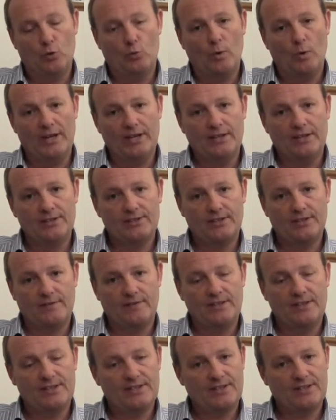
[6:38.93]
weeks if
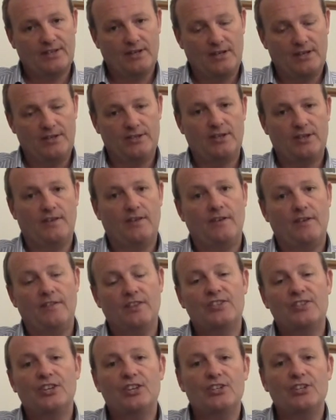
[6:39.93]

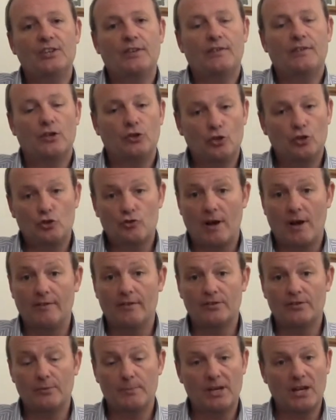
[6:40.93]
it's easy for you to travel
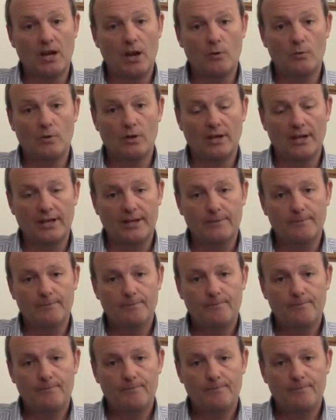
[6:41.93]
to me locally.